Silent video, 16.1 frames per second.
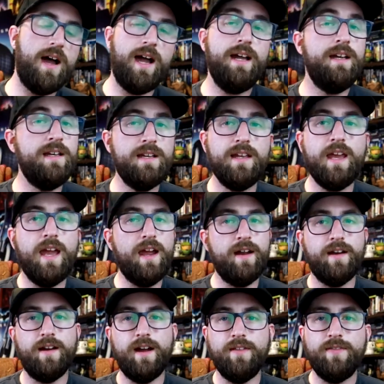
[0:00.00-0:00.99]
I didn't
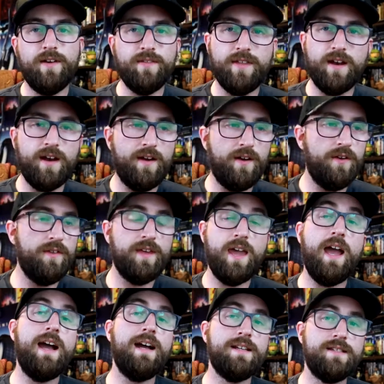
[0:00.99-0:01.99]
care. I thought that all the
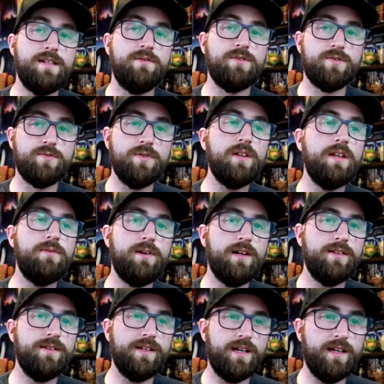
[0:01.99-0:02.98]
casting was really
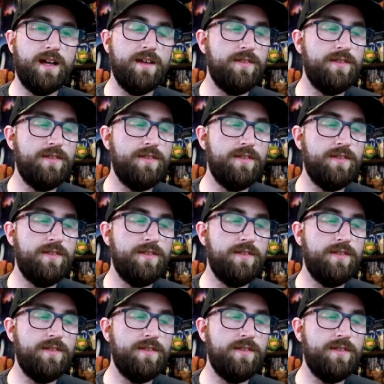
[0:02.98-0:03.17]
well done.